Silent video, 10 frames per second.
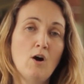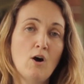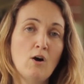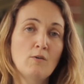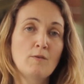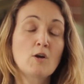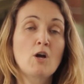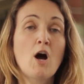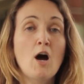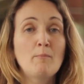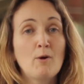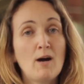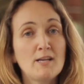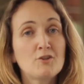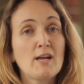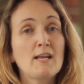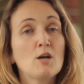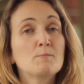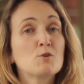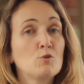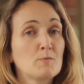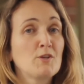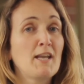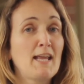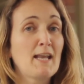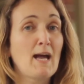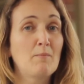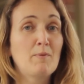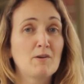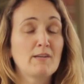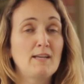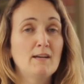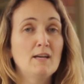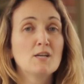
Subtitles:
of carbohydrate absorption in our body.